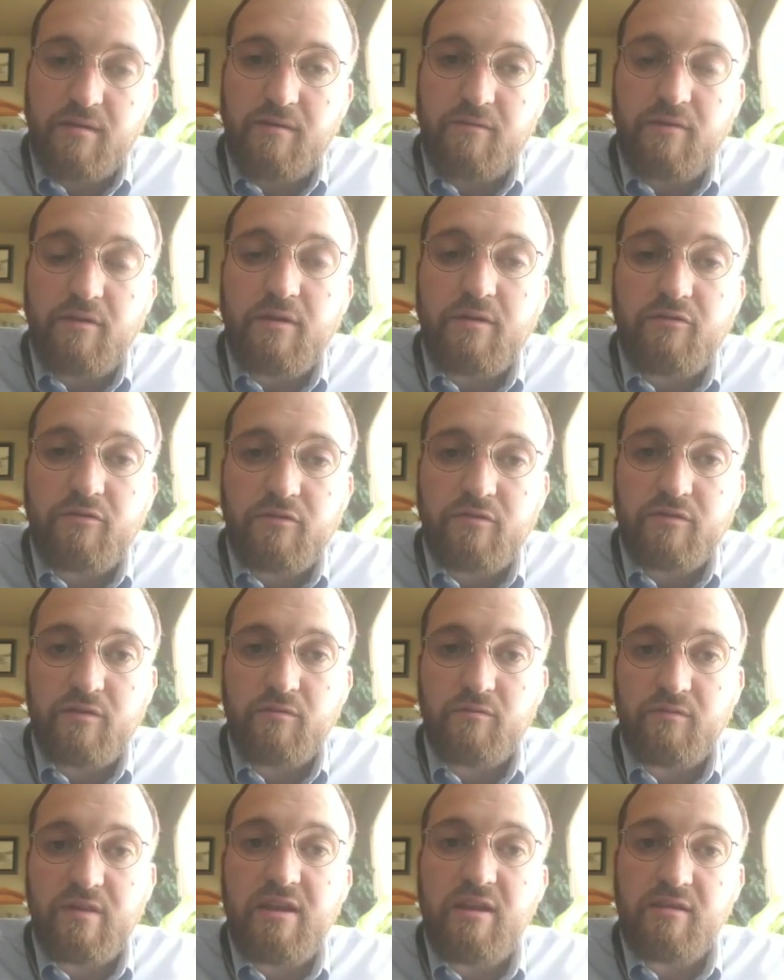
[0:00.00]
And if you're
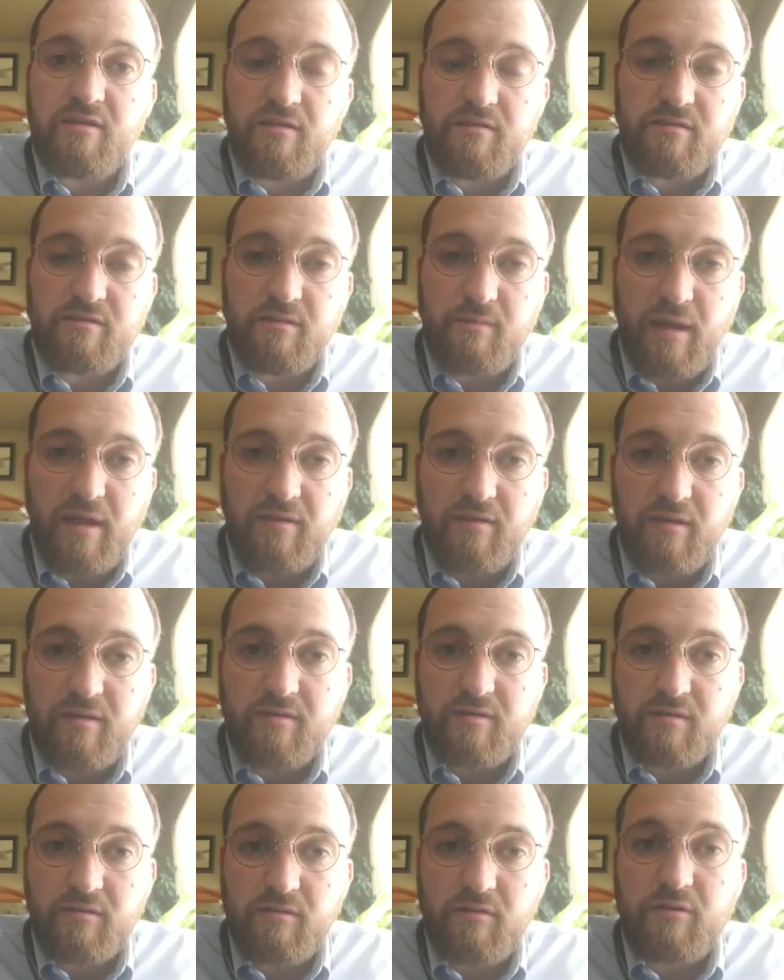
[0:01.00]
interested in reading these
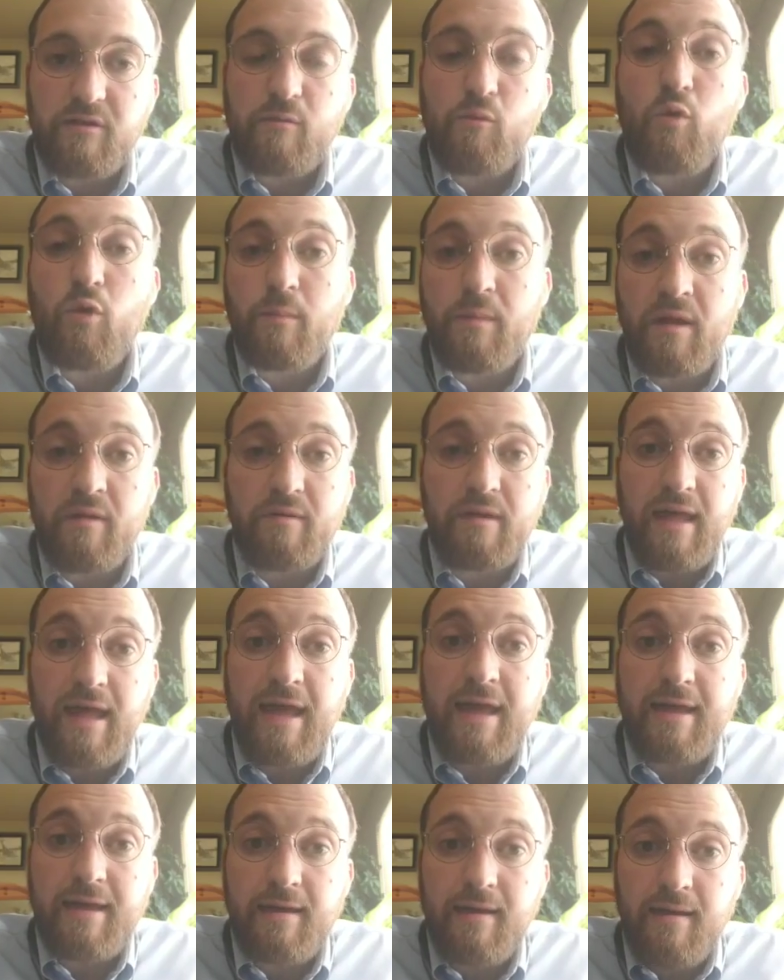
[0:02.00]
semantics and learning more about
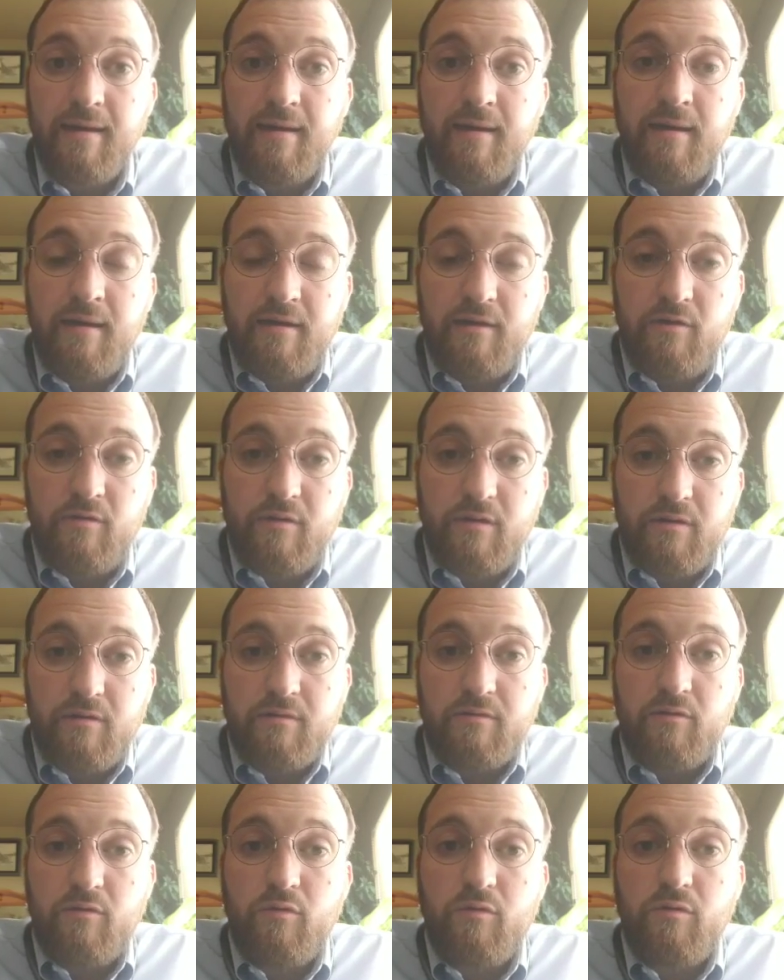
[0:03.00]
K, you
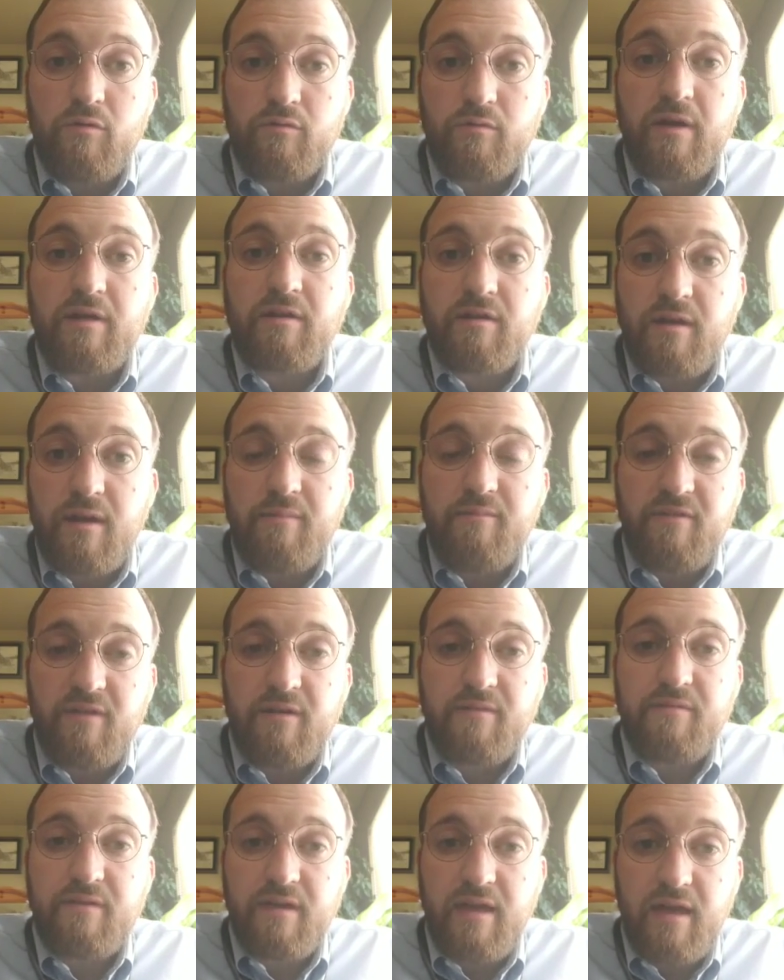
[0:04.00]
can Google Runtime
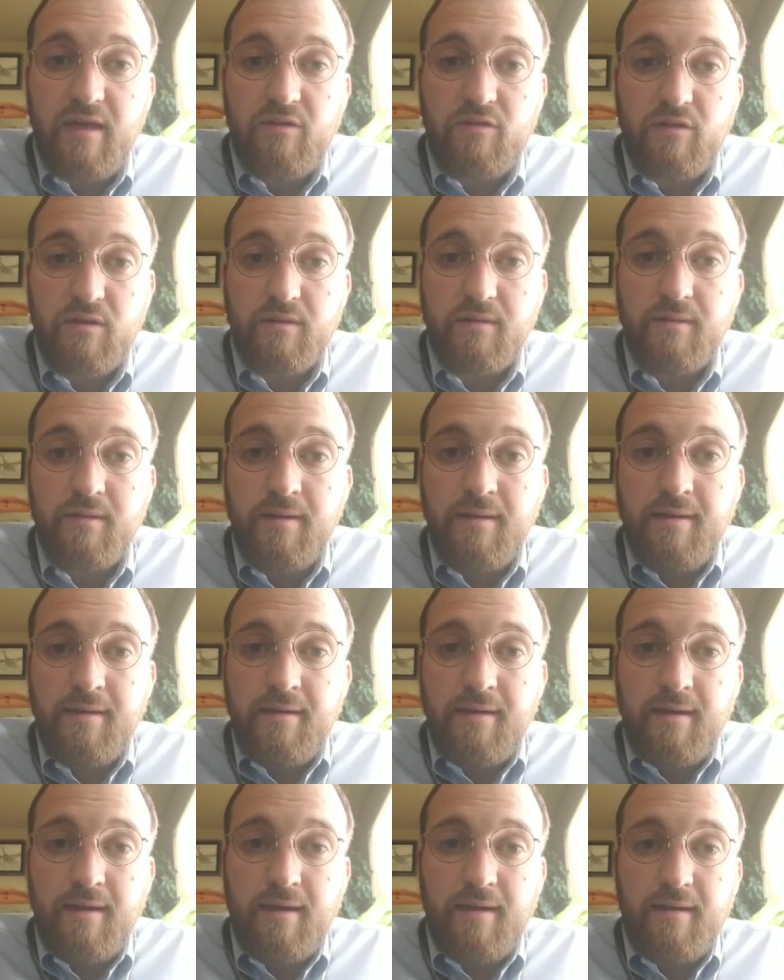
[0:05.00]
Verification
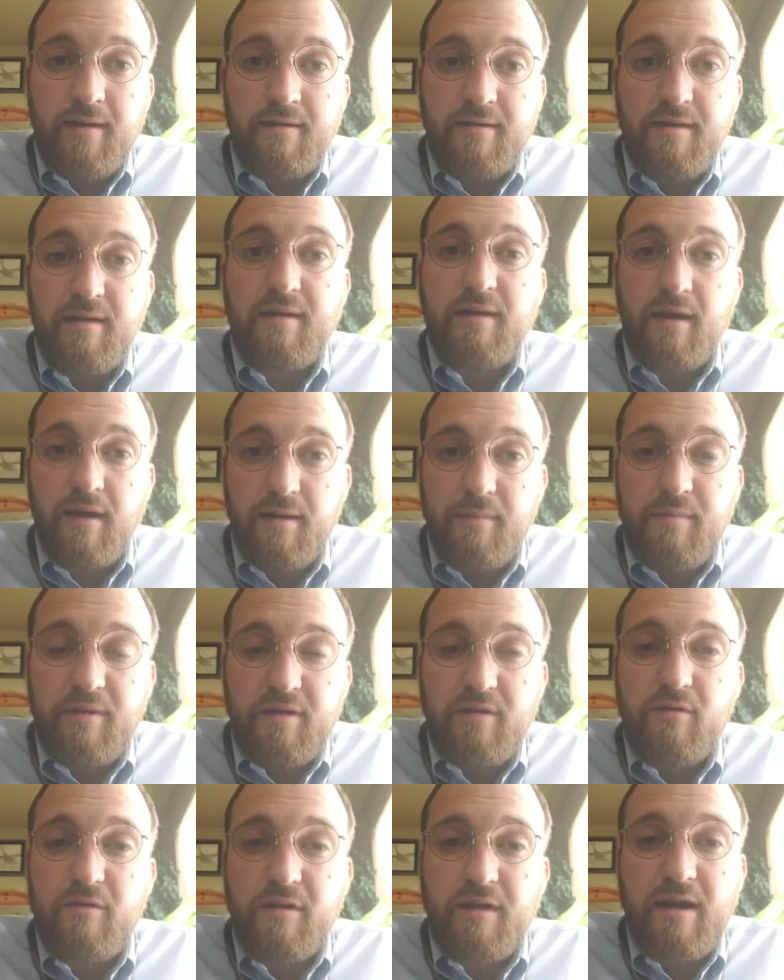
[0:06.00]
GitHub,
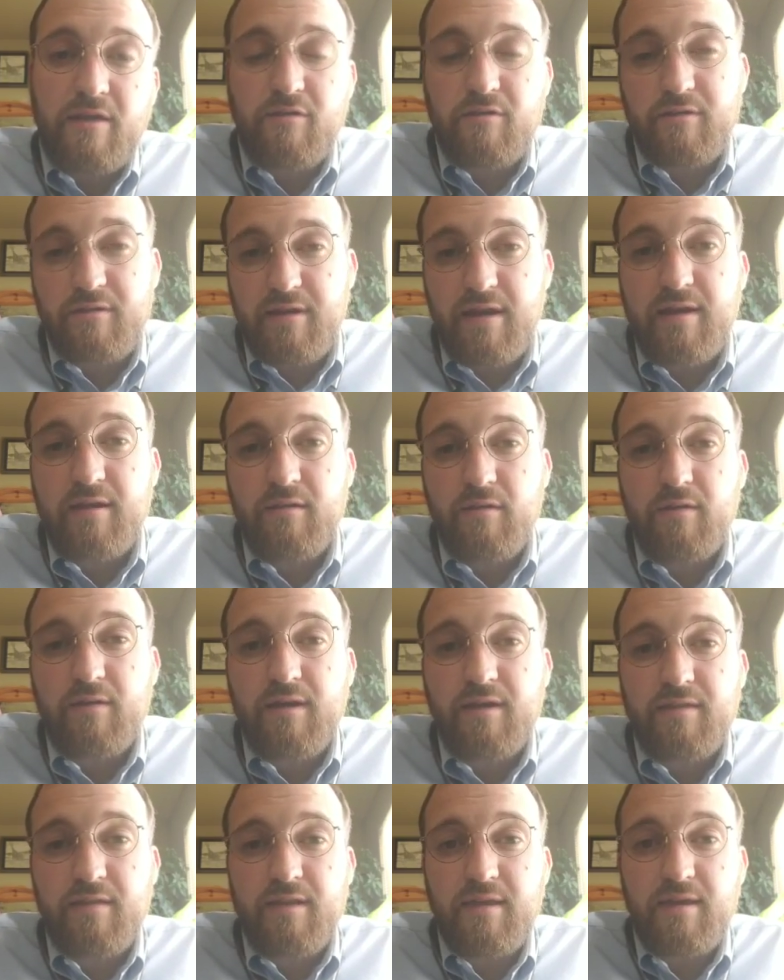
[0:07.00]
and you can actually take a
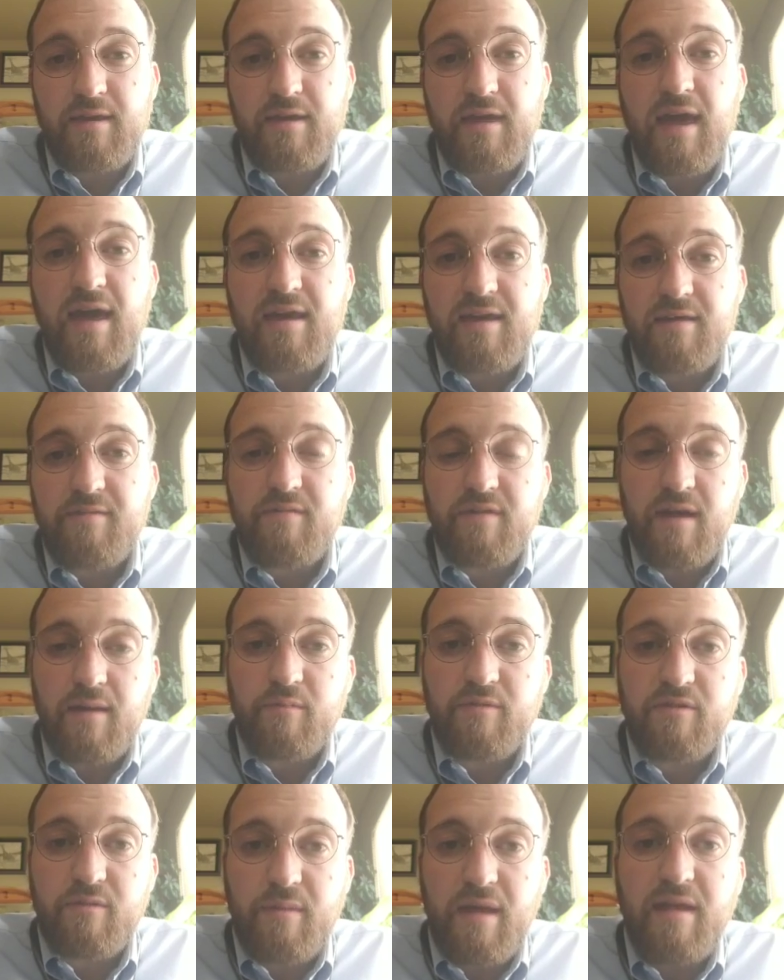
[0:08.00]
look at the
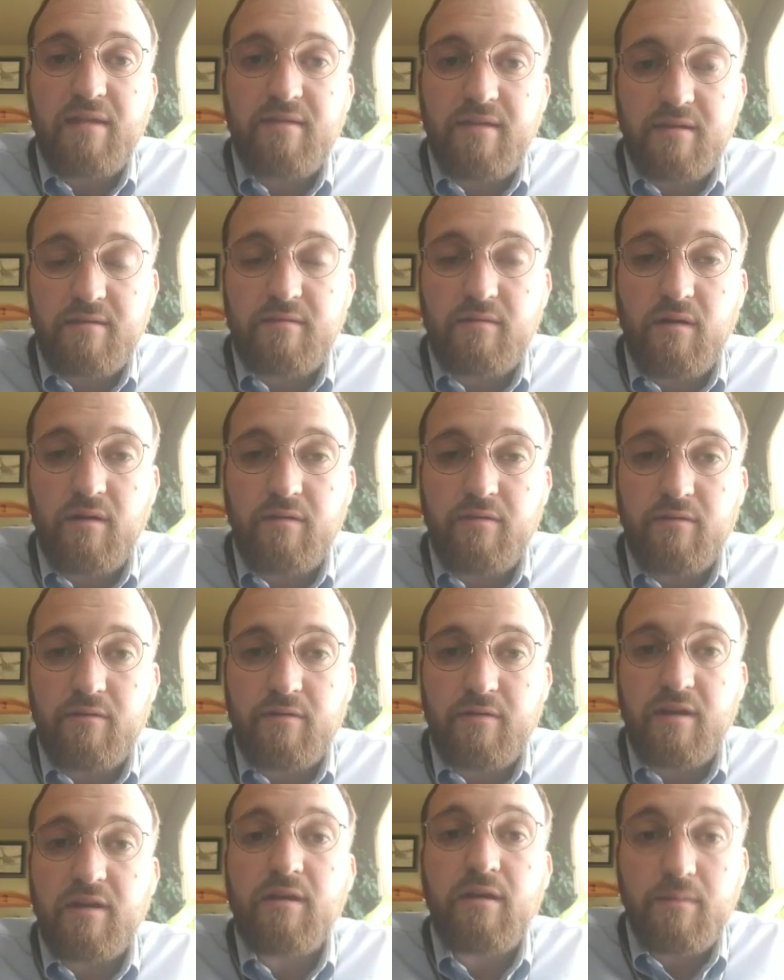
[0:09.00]
KEVM semantics on
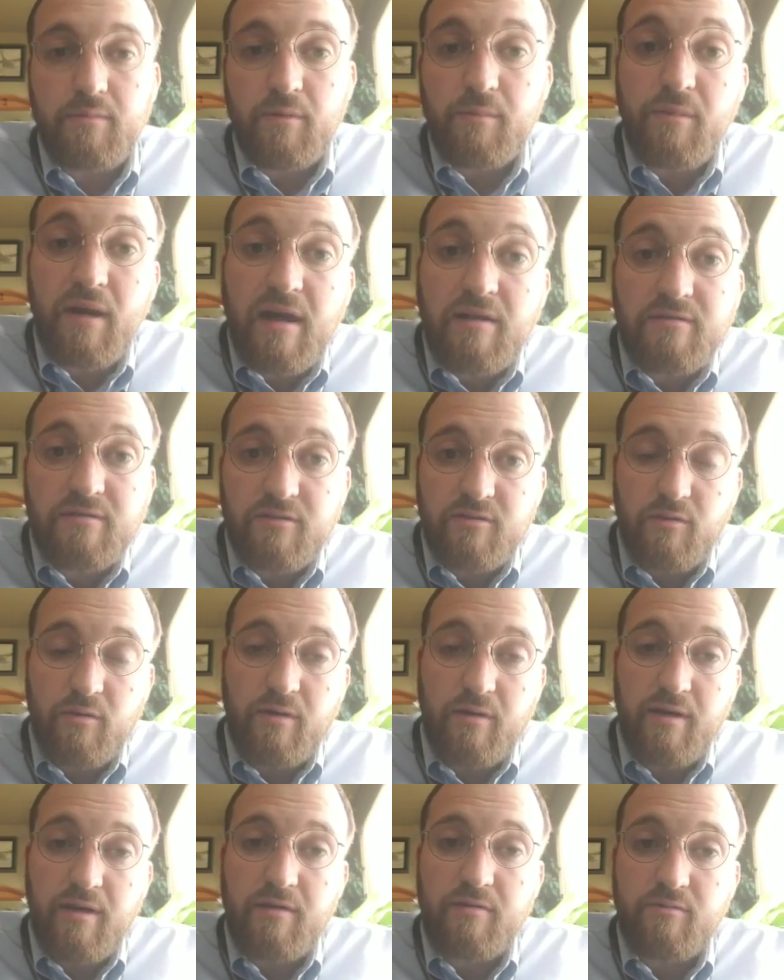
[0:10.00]
their GitHub
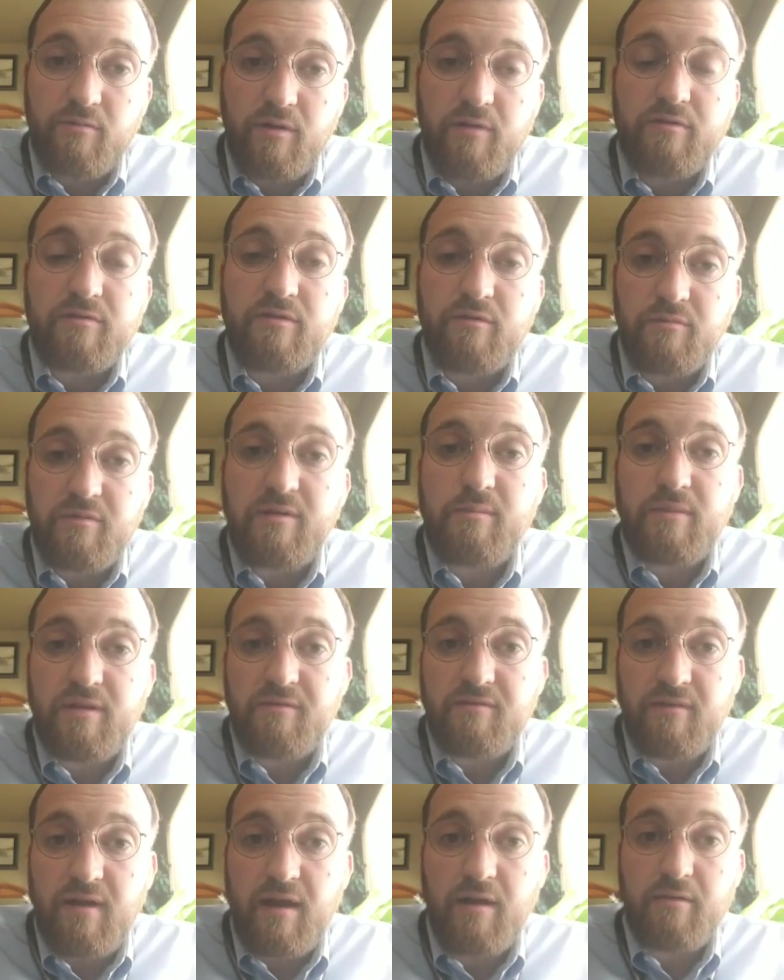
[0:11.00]
repository, as well as the
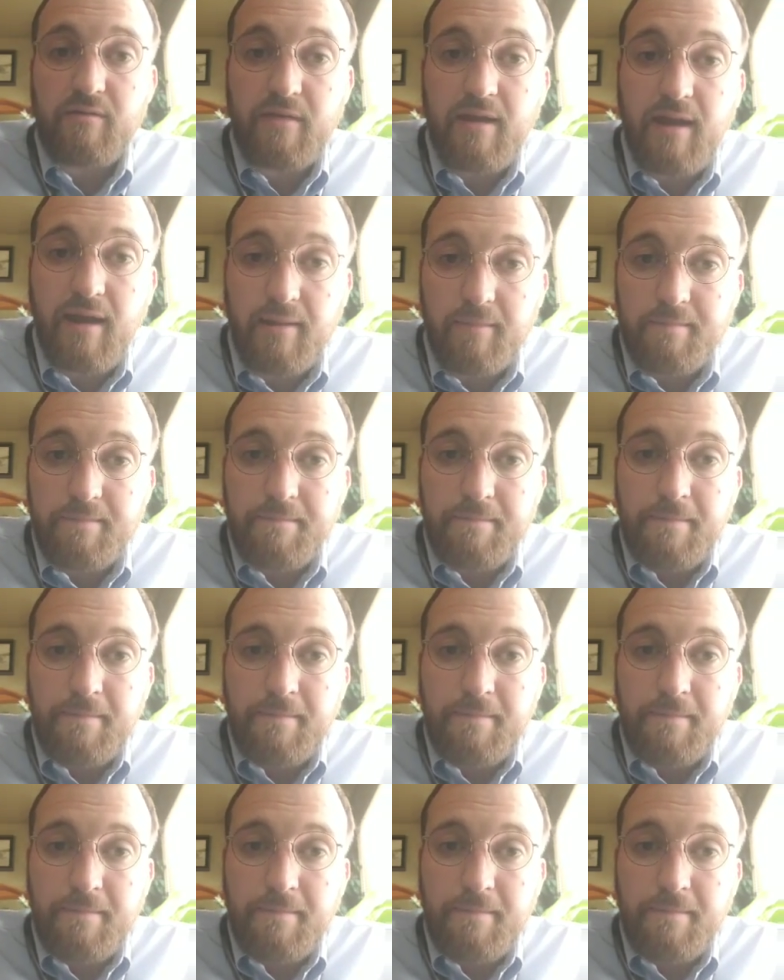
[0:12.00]
README file there.